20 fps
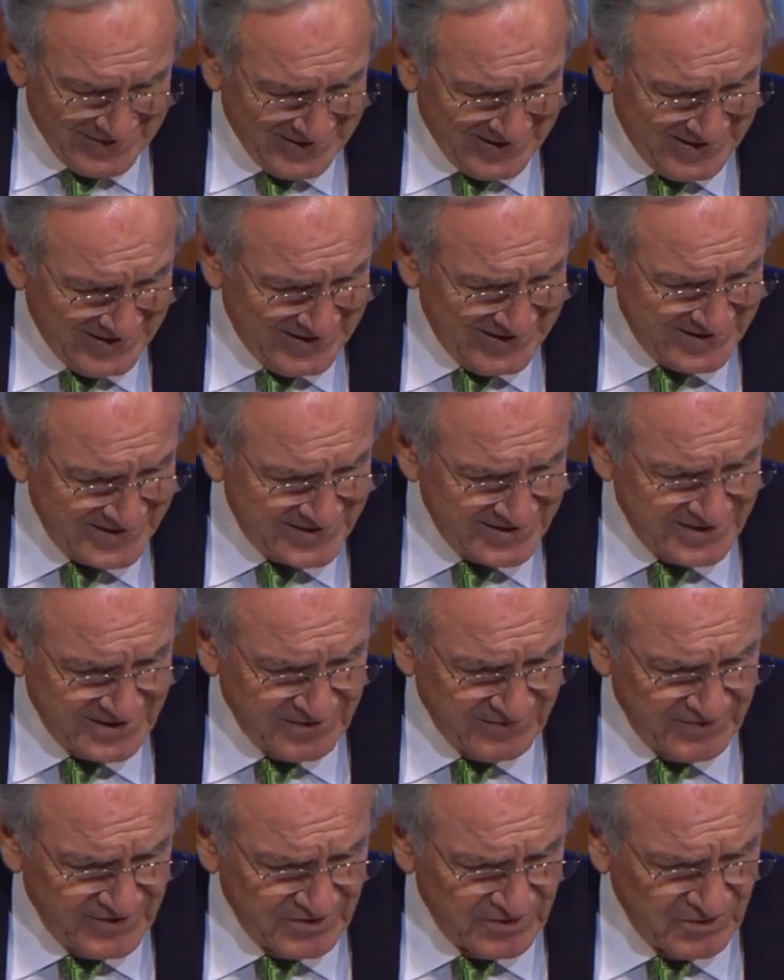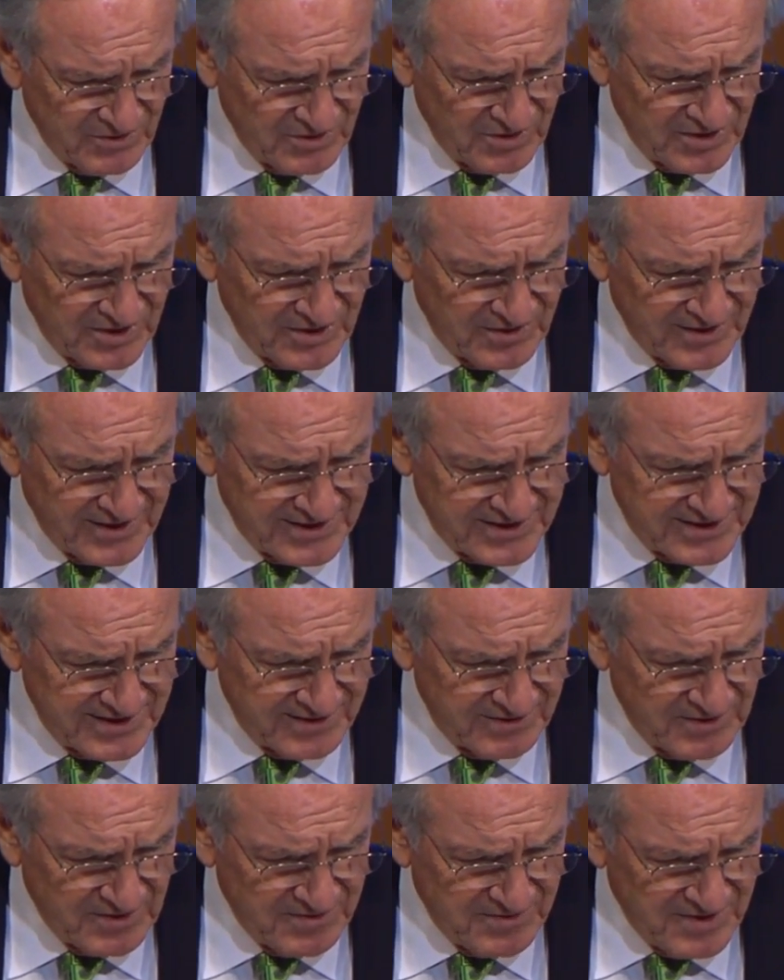I said to Vera earlier, I said
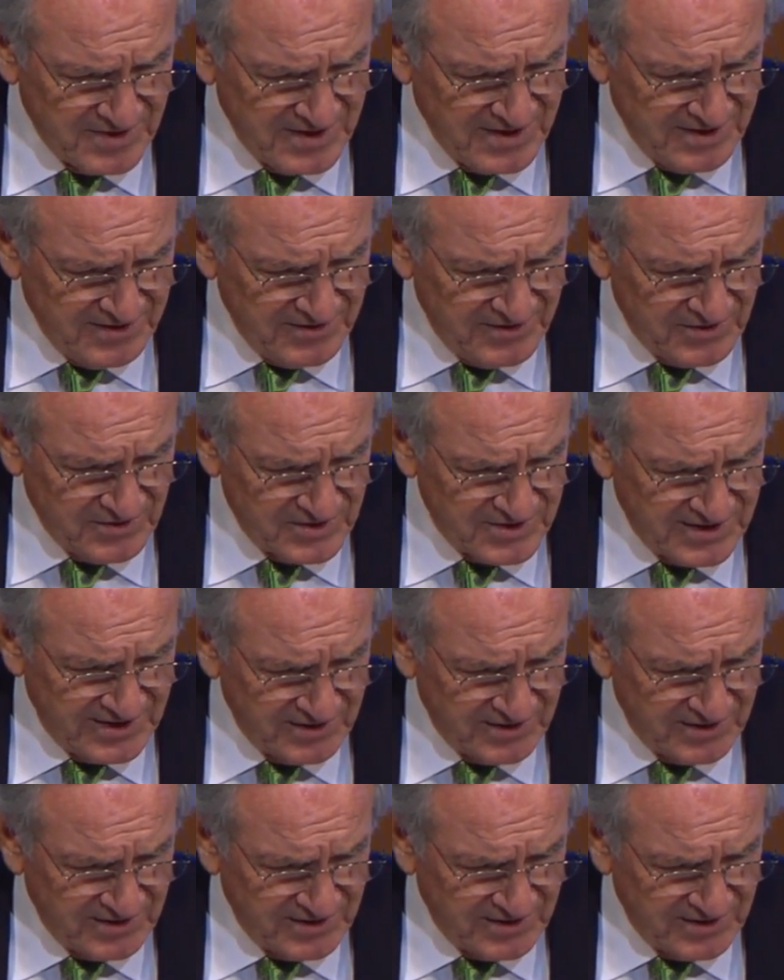there's